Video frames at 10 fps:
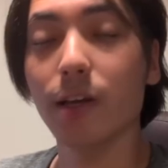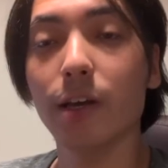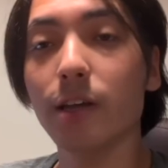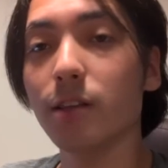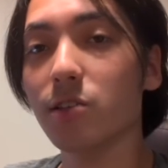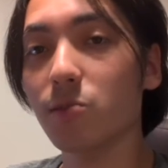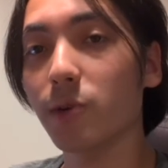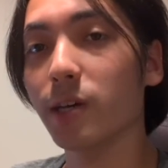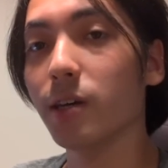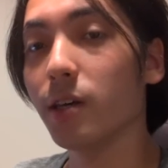In this
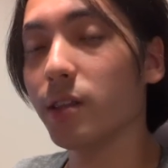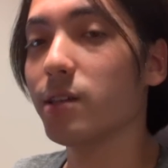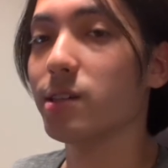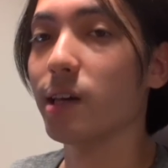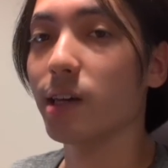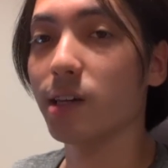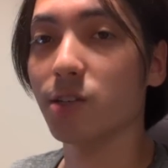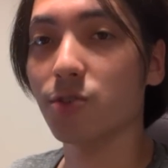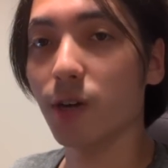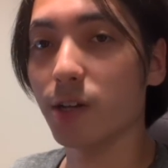way, this deck is
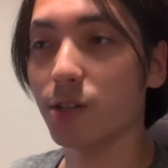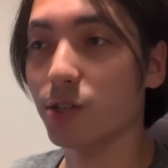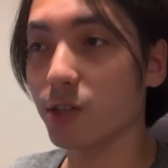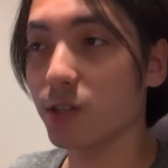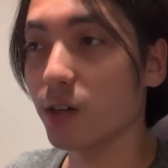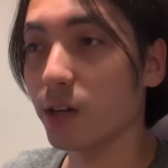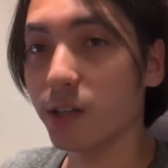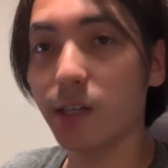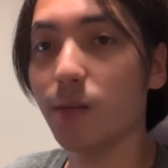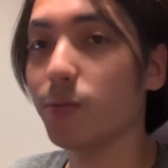trying to just
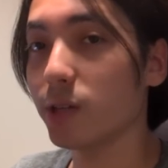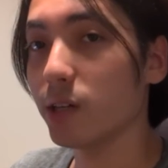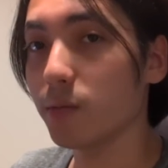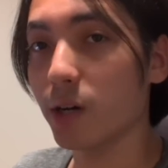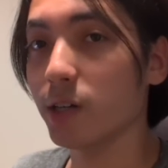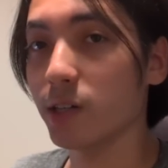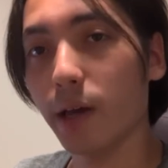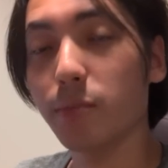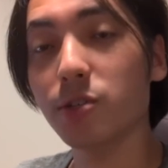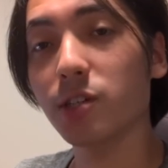keep playing bodies
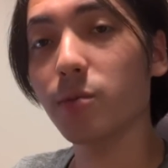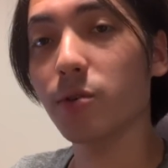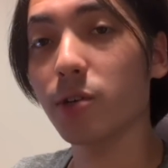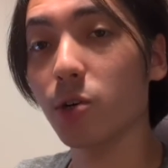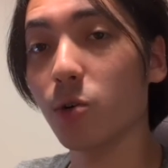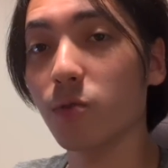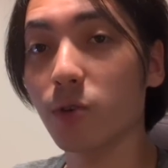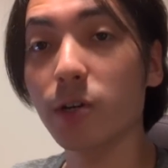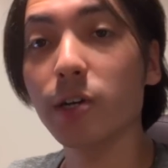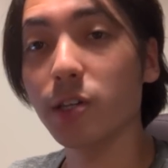and push the opponent
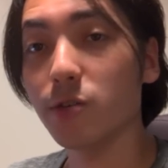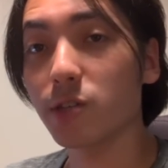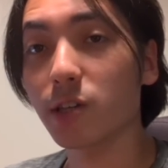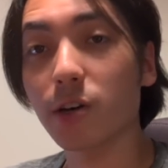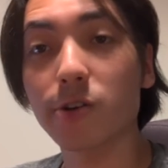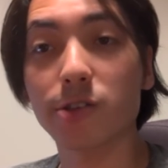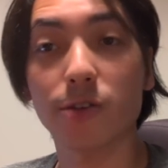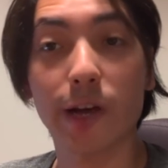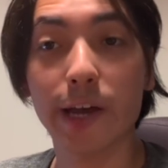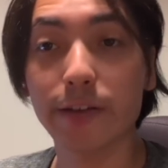over, using the cards in their
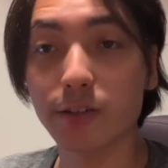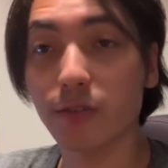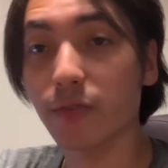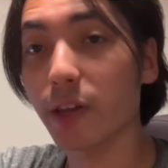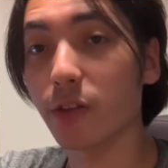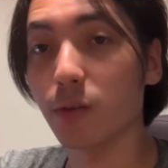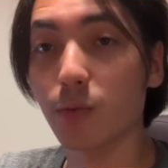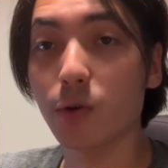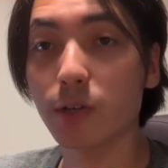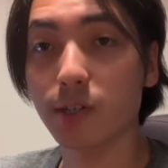hand to defend their
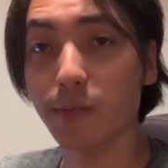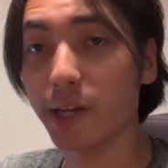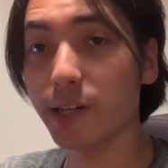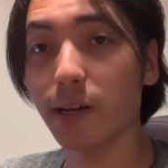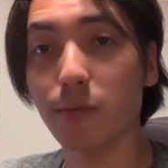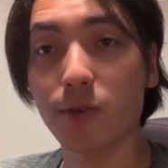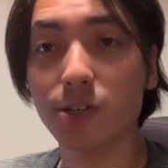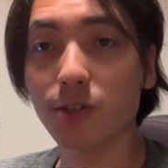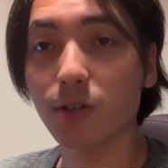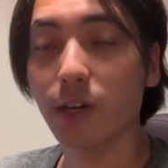board to maintain
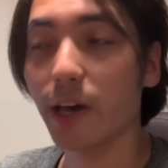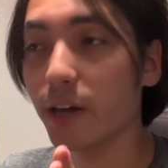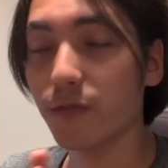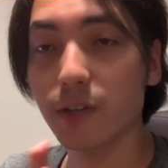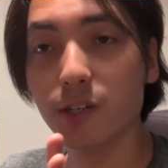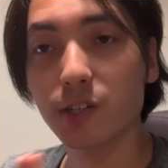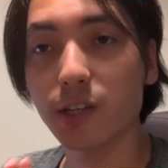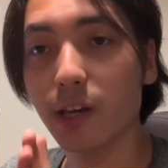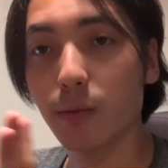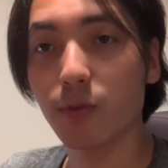pressure, and finish the
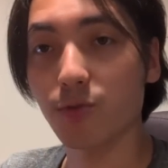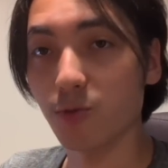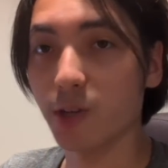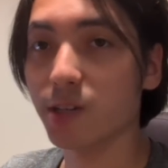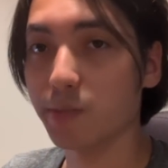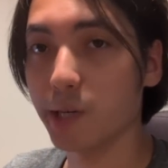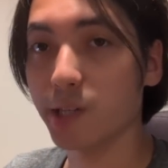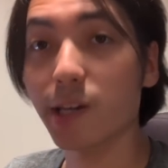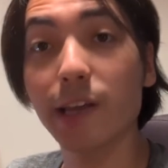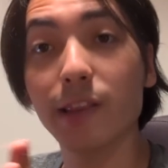game through this means
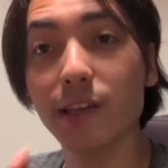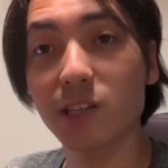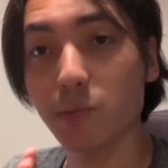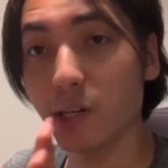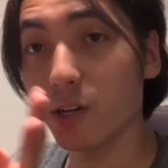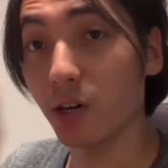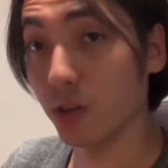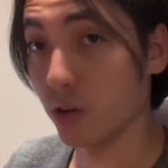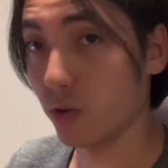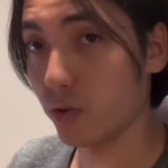and this mean
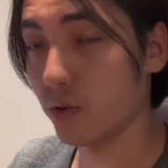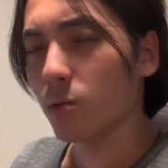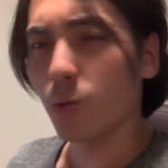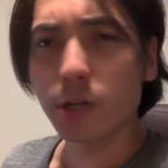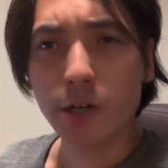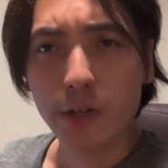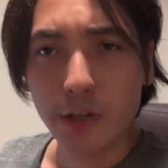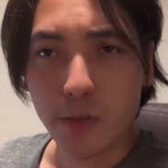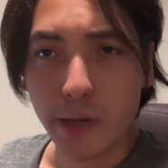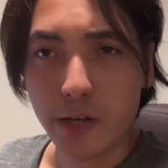alone. One card that
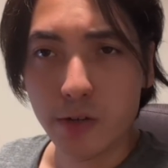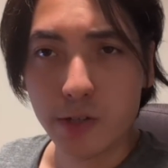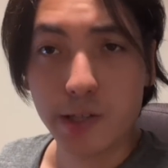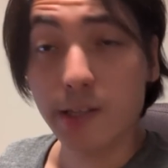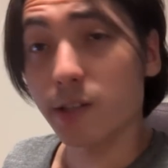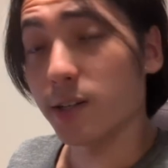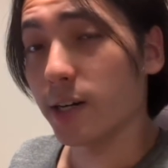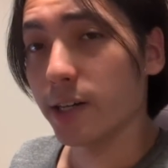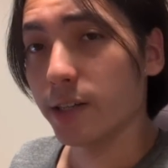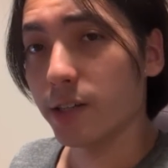you may notice that's
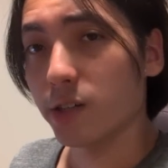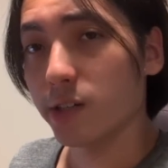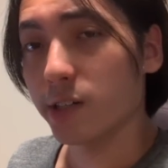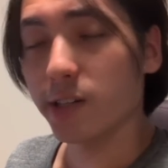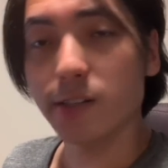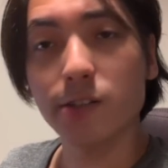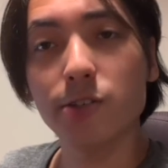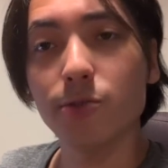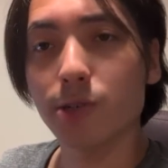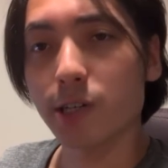not in this list is the
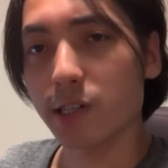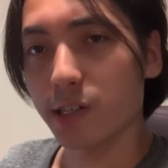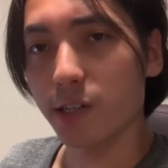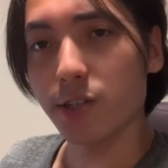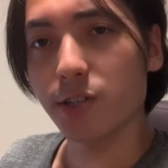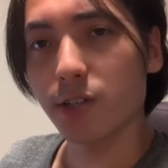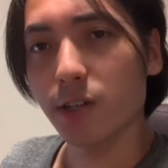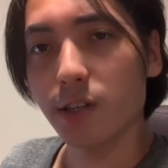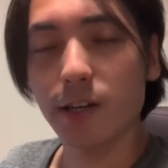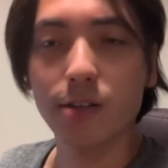2-cost Teach.
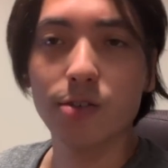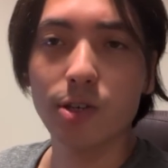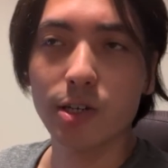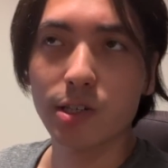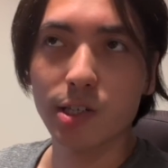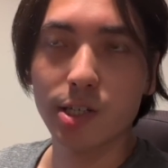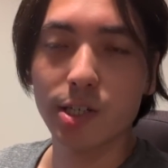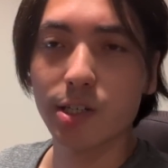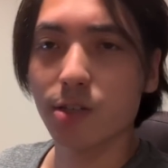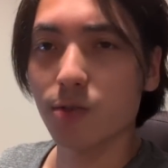Now, the 2-cost Teach
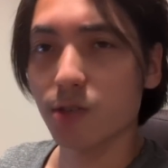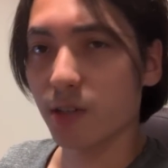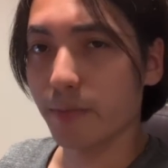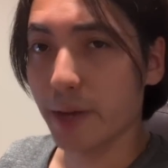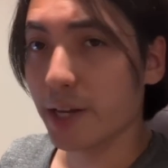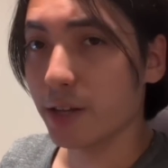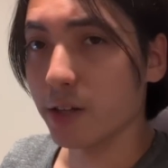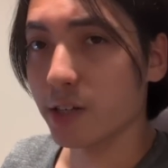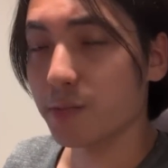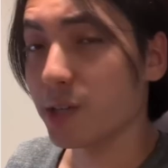is used in many
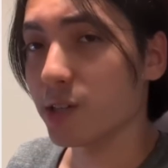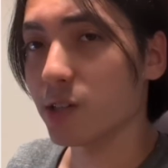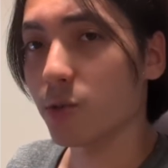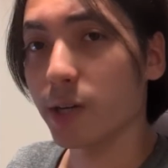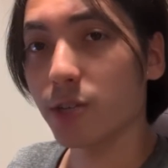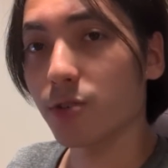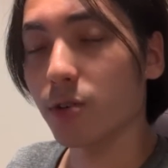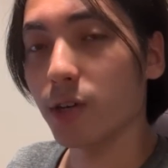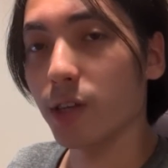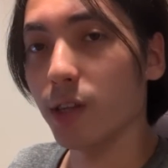lists because it's quite
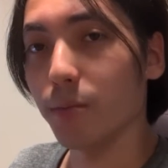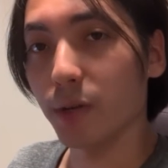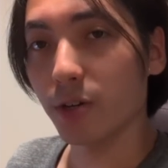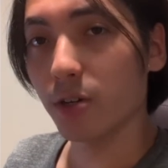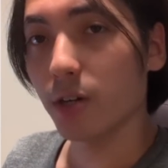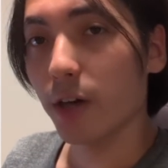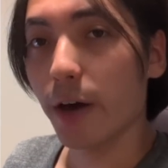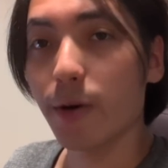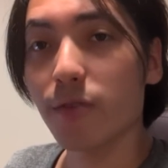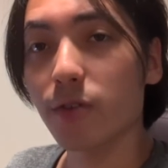strong in the mirror.
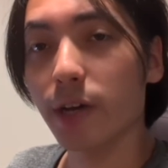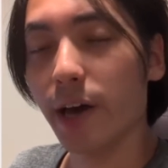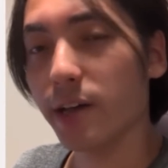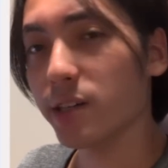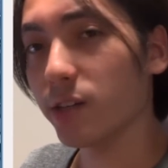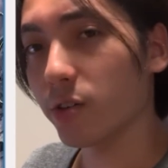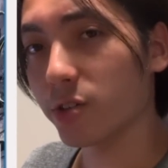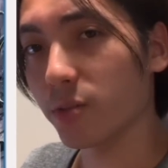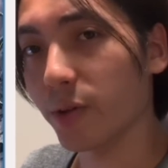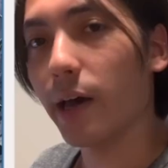However, it has a large
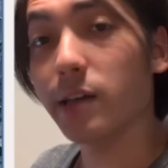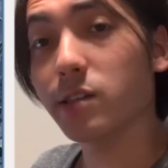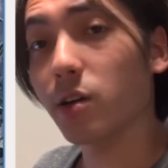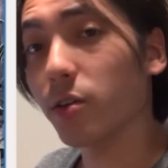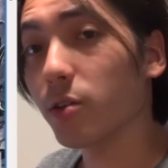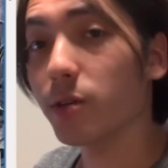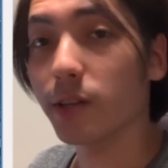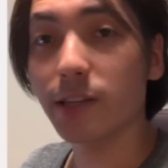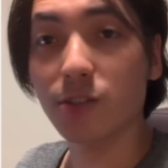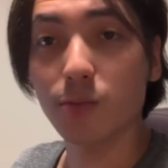demerit, as although it
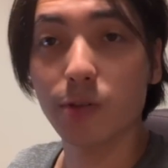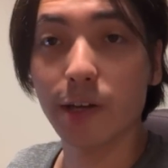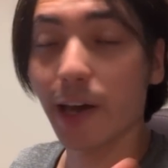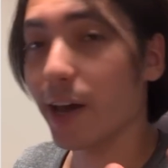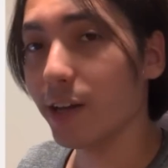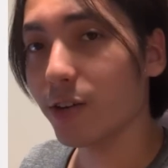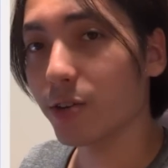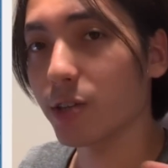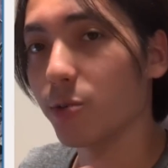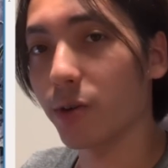lets you play any
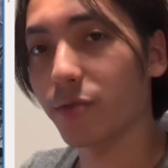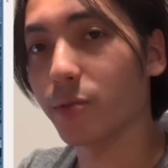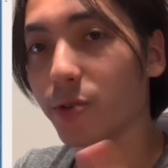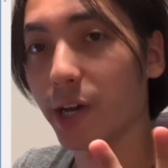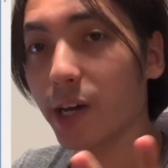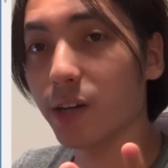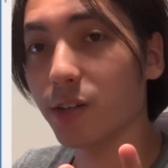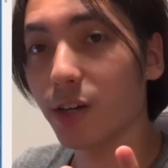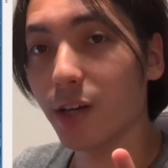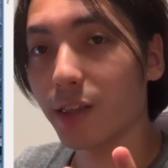card that you want from your hand,
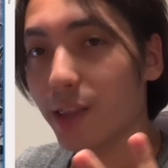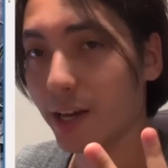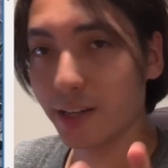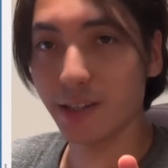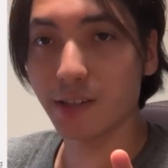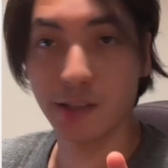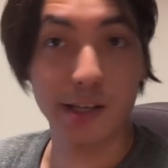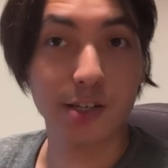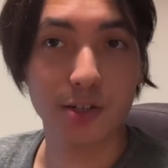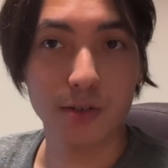that is the
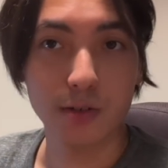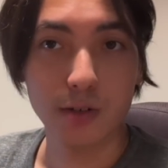issue.